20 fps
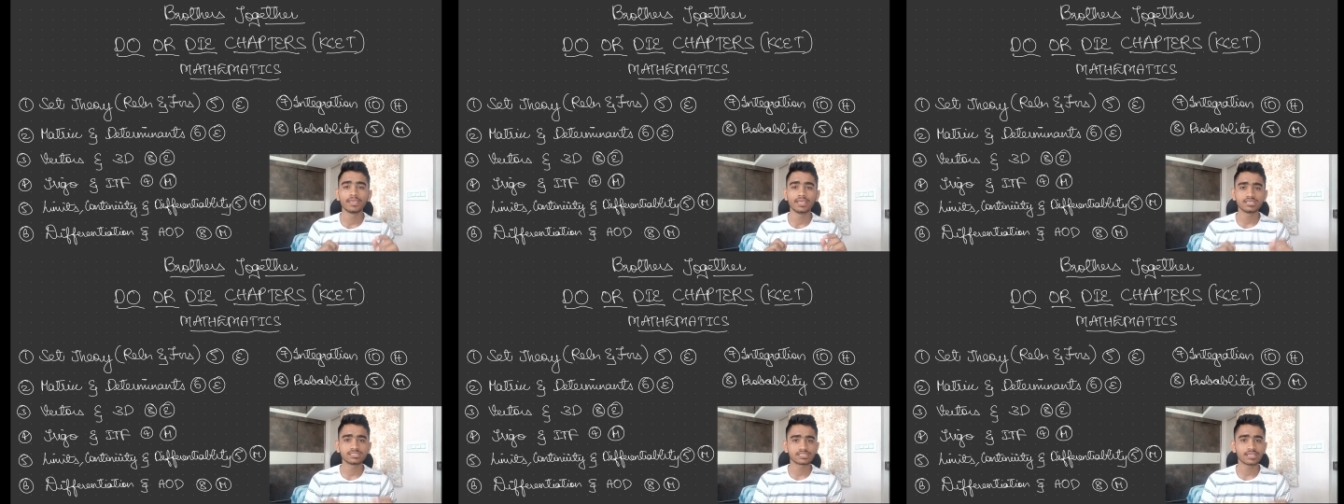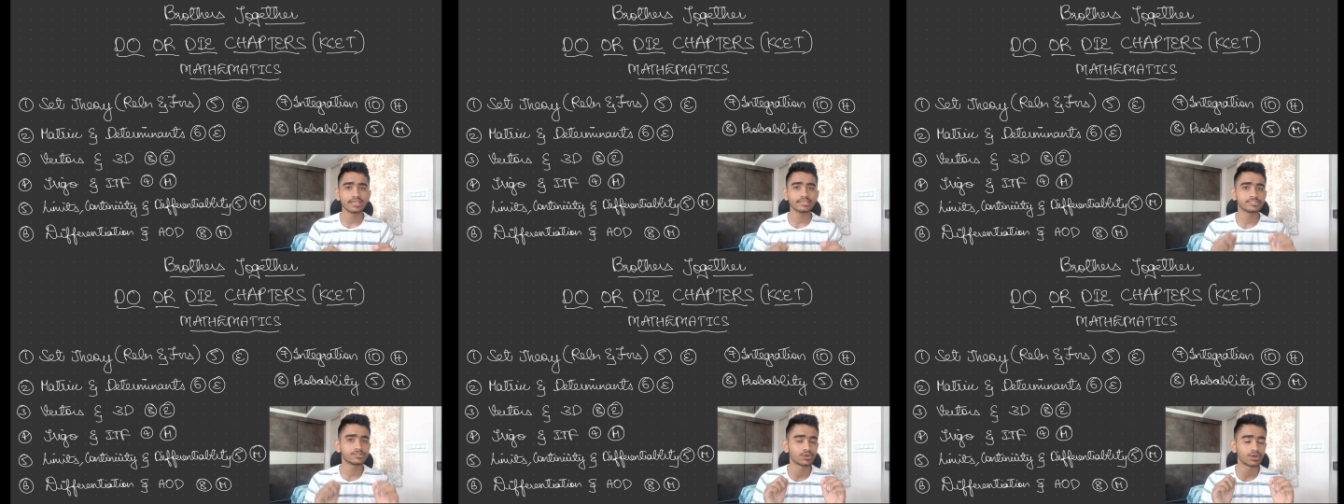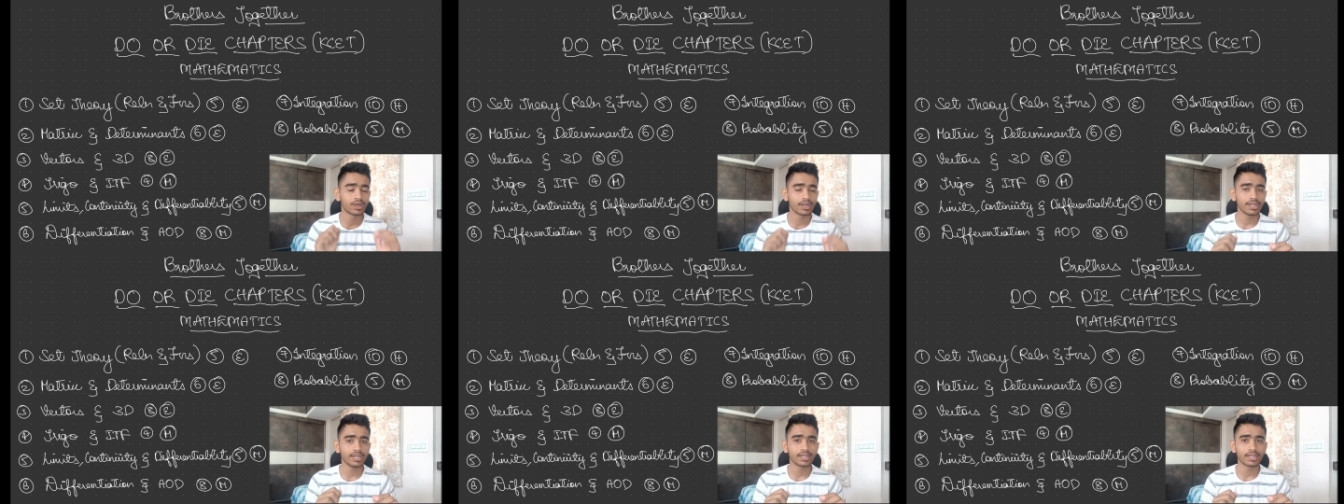Yes, guys, you
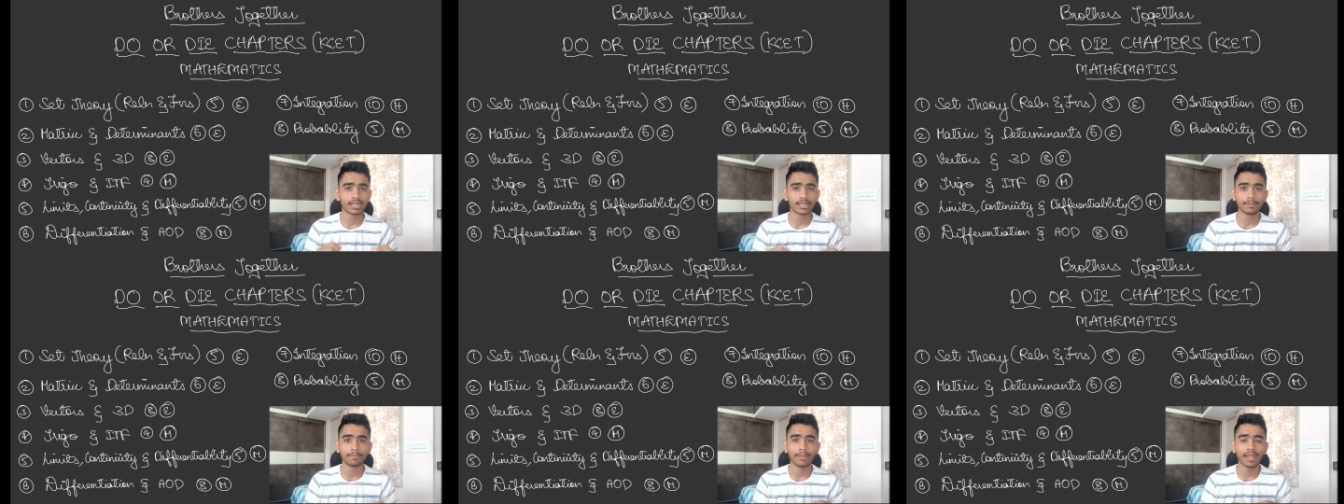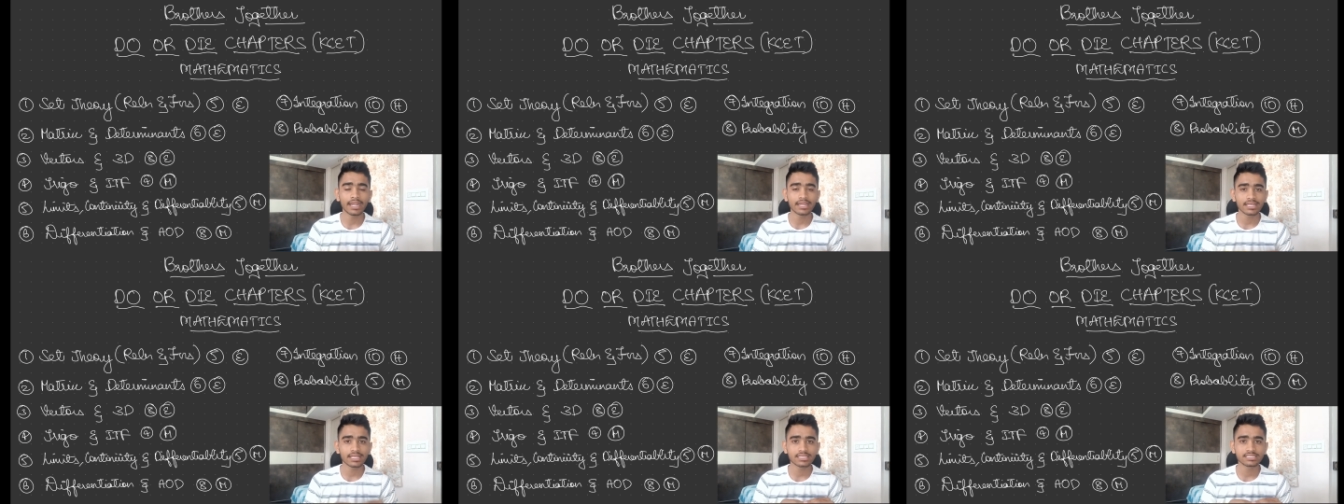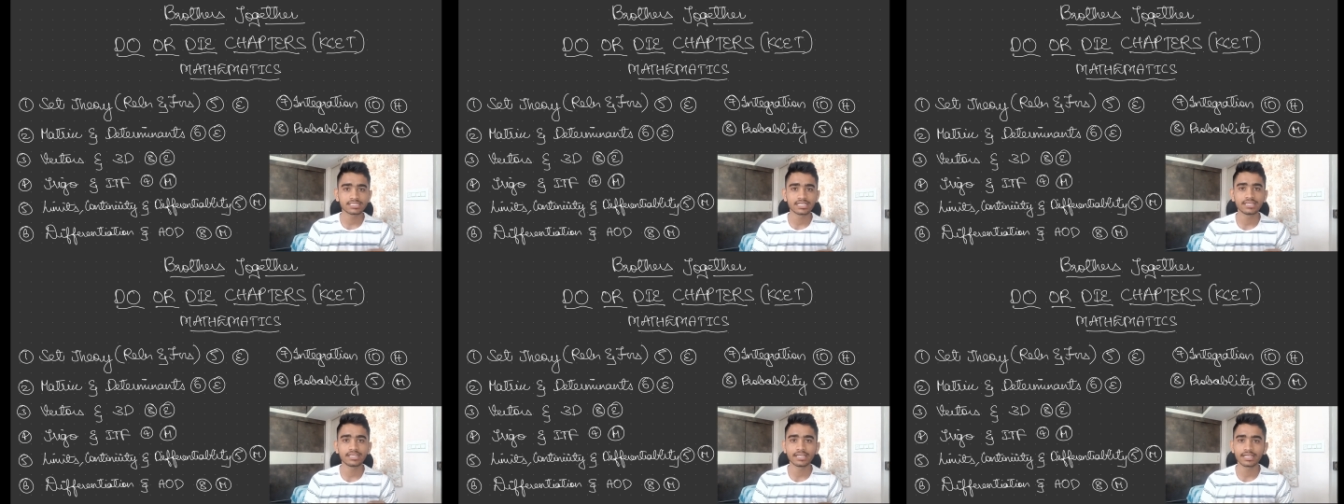heard it right.
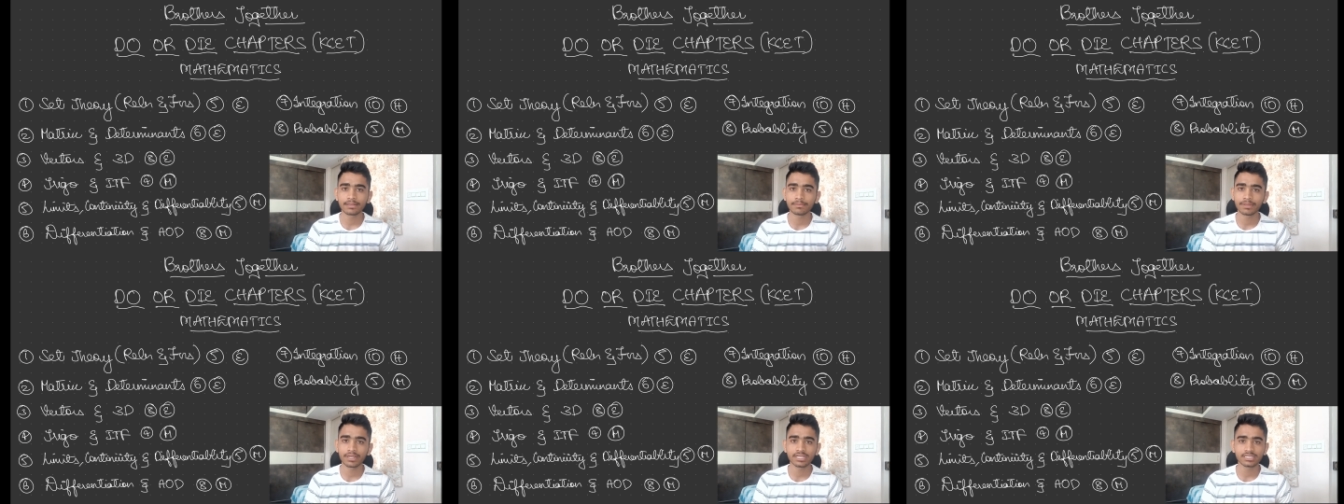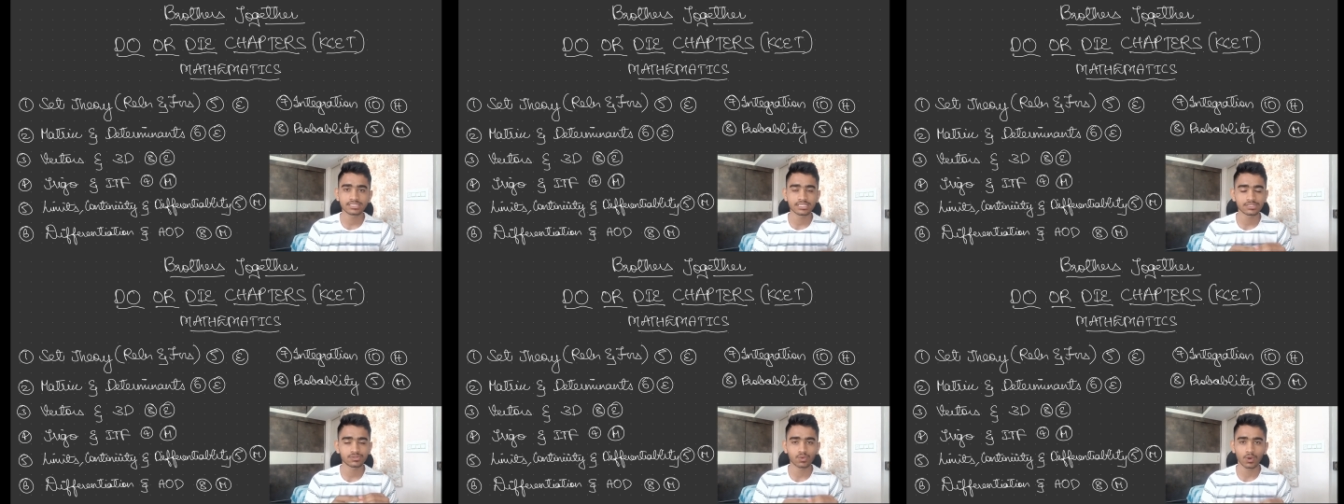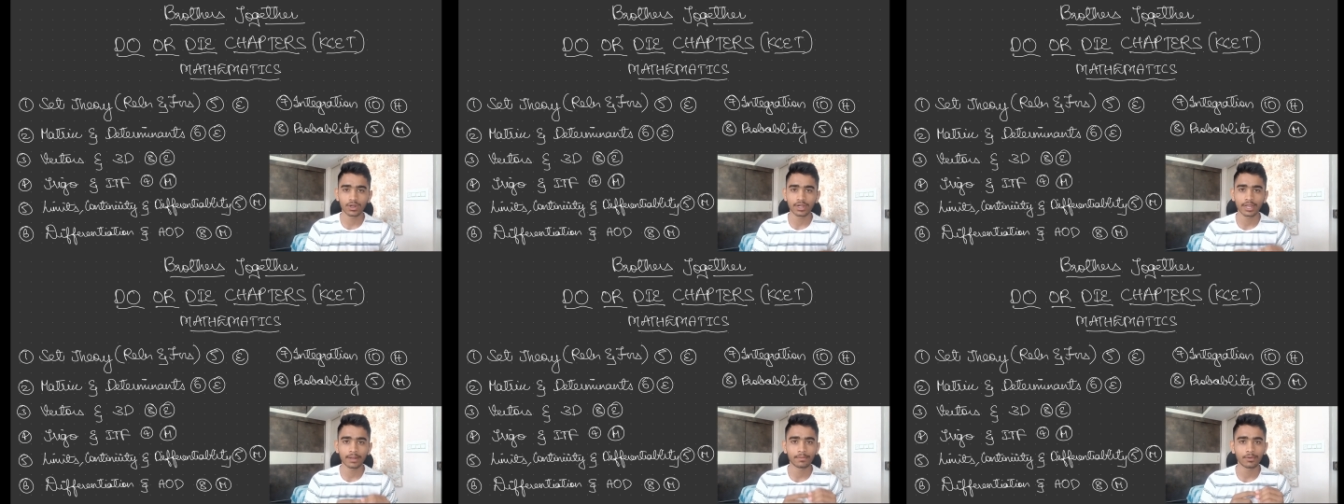Matrix and determinants is
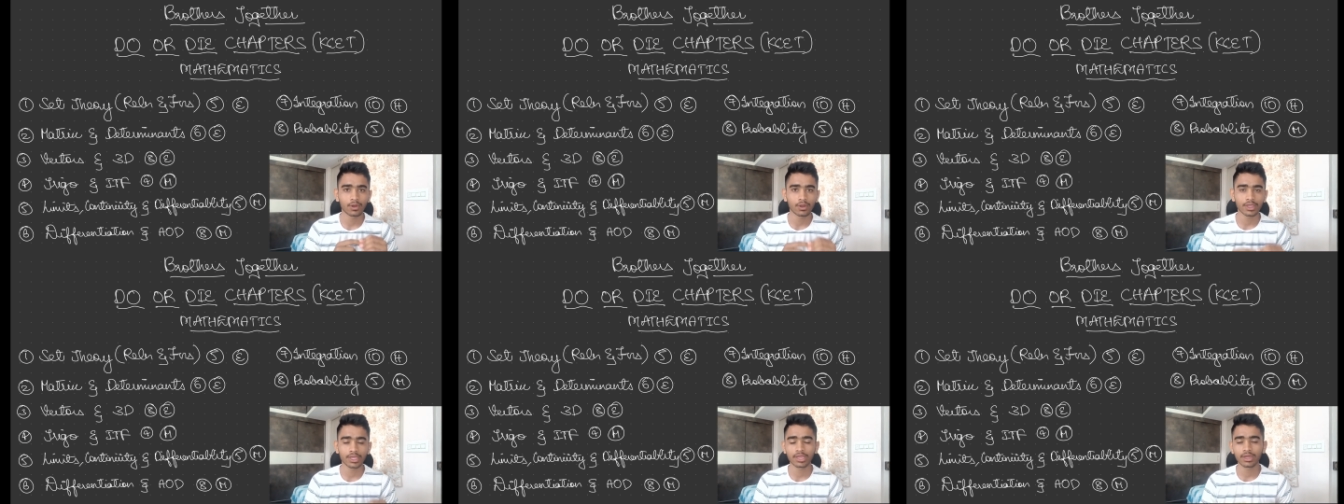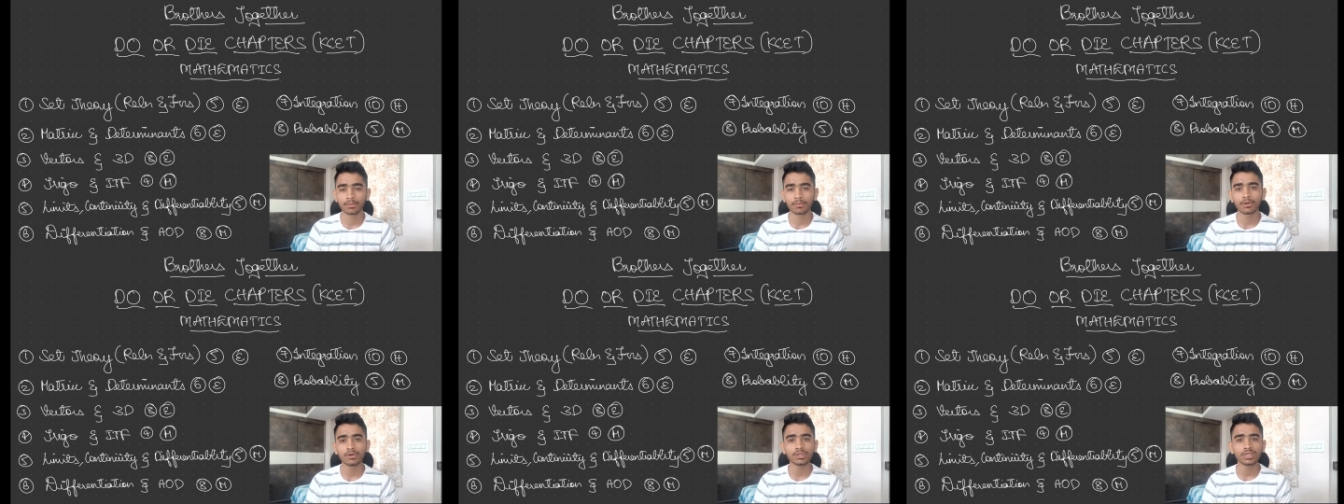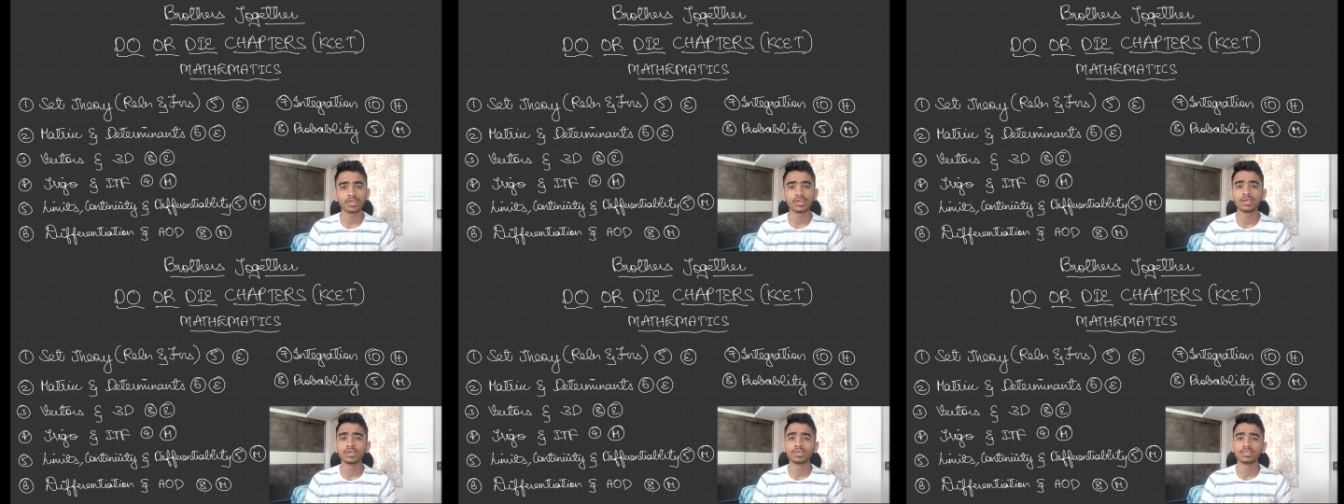what I'm talking about.